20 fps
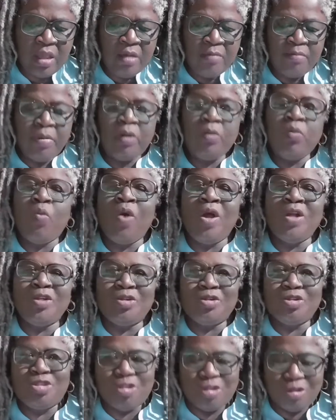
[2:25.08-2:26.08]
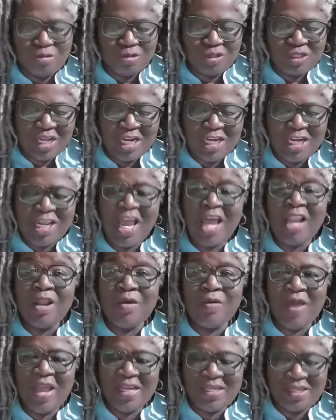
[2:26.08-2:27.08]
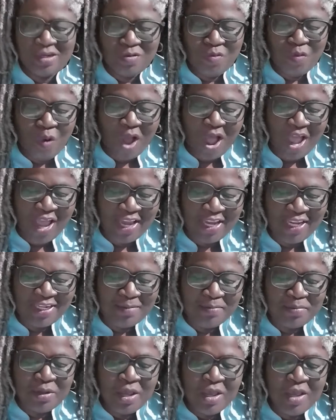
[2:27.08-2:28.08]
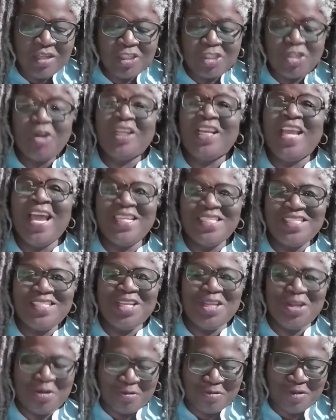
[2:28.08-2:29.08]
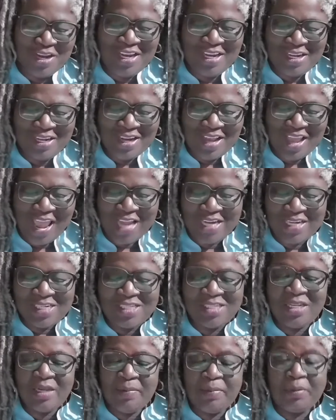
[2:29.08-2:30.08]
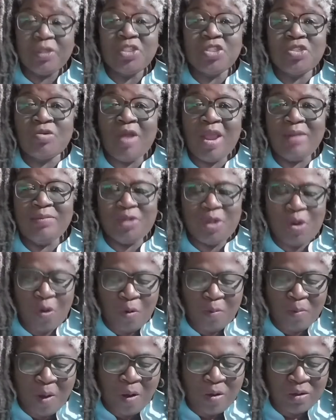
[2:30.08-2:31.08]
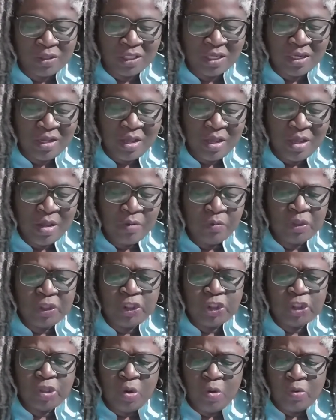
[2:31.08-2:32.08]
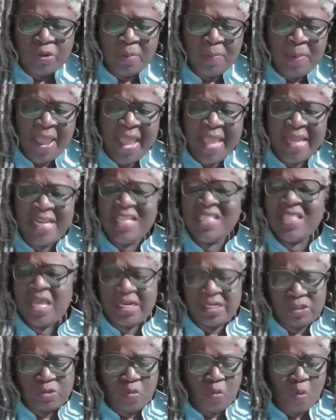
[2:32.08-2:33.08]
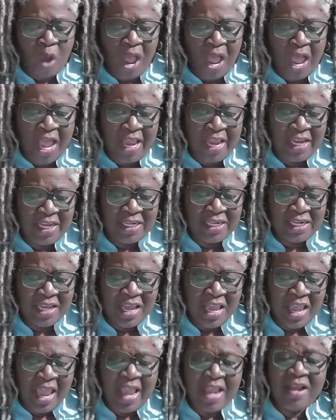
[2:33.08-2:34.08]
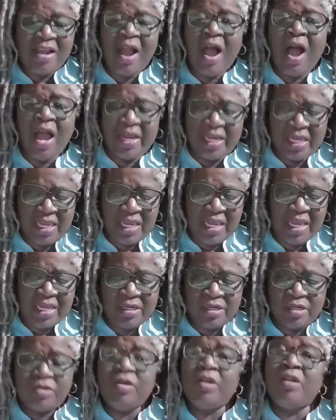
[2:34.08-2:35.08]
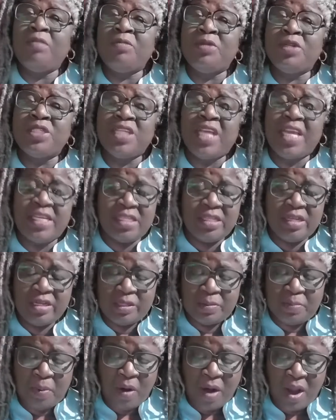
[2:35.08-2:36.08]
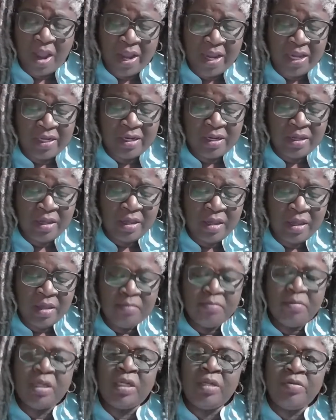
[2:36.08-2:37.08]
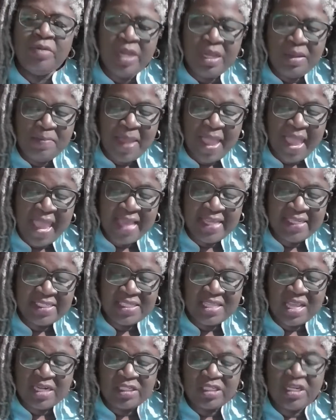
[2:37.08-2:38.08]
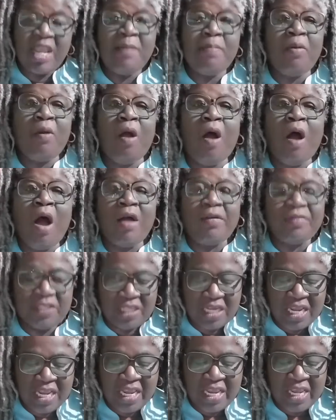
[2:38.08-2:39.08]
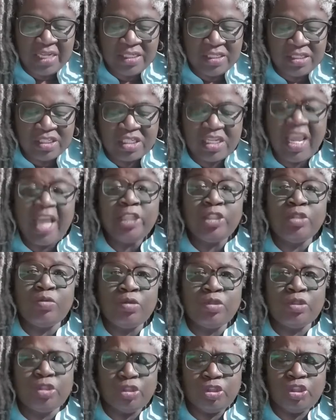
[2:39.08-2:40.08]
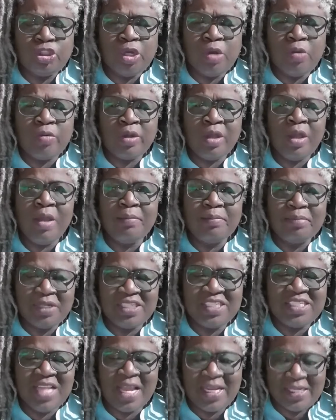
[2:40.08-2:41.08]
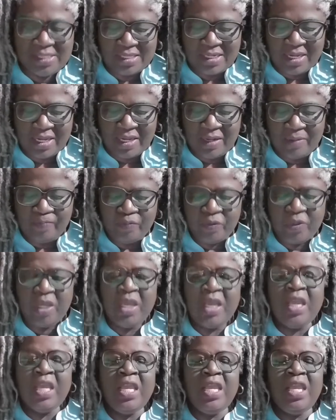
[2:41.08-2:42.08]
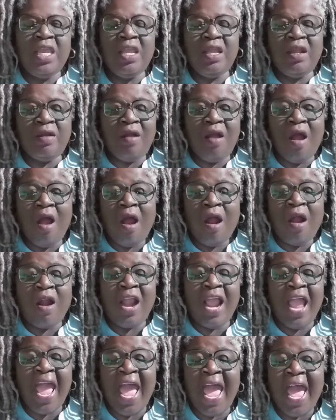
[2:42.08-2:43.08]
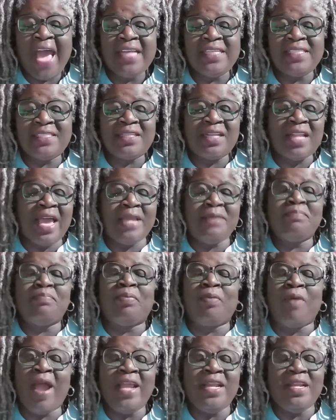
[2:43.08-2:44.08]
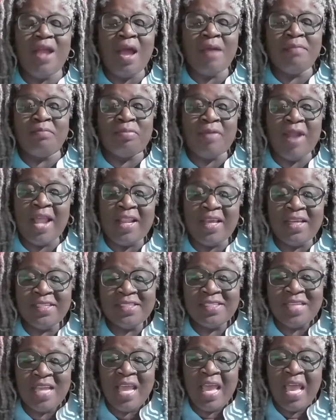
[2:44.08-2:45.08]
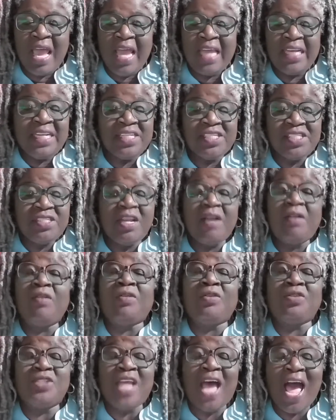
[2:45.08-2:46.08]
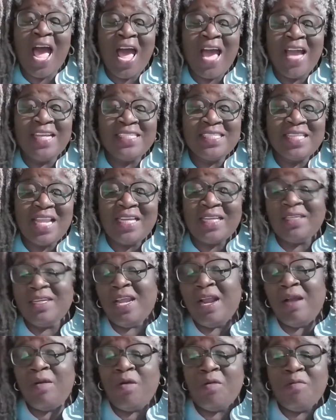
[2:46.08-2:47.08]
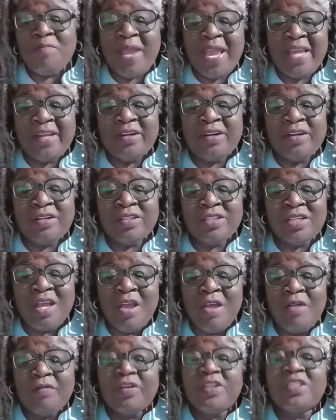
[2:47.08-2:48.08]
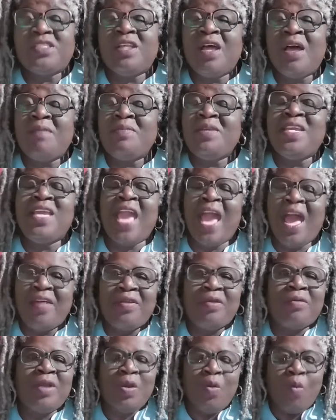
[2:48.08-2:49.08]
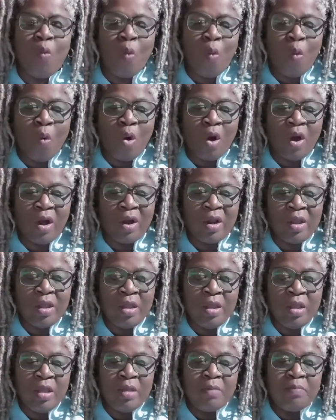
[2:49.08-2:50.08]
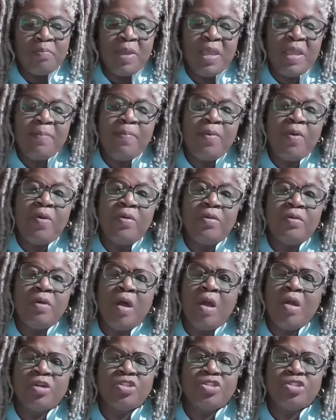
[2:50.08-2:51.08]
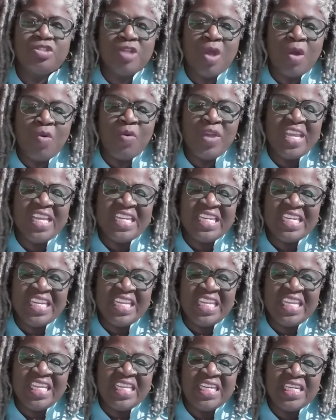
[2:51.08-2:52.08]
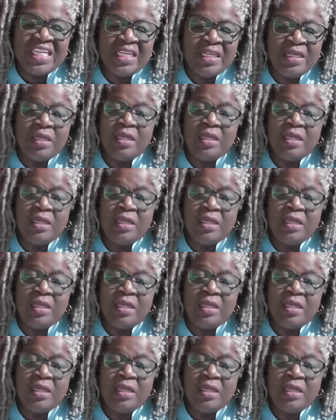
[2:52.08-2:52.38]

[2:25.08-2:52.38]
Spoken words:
but wonder suits in yellow and in wine, sarcastic green and zebra-striped cobalt, with shoulder padding that is wide and cocky and determined as his pride, ballooning pants that taper off to ends scheduled to choke precisely. Here are hats like bright umbrellas and hysterical ties like narrow banners for some gathering war. People are so in need